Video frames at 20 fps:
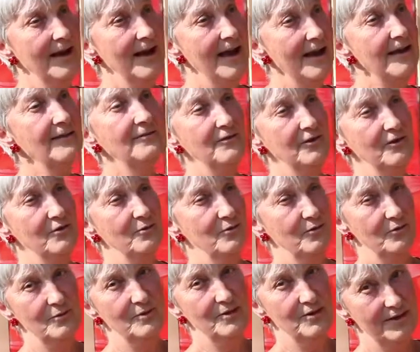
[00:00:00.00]
have to
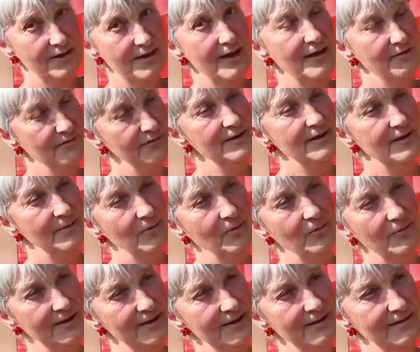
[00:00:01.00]
talk to each other every time we
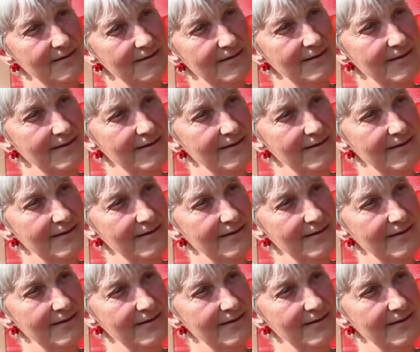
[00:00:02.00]
went out into the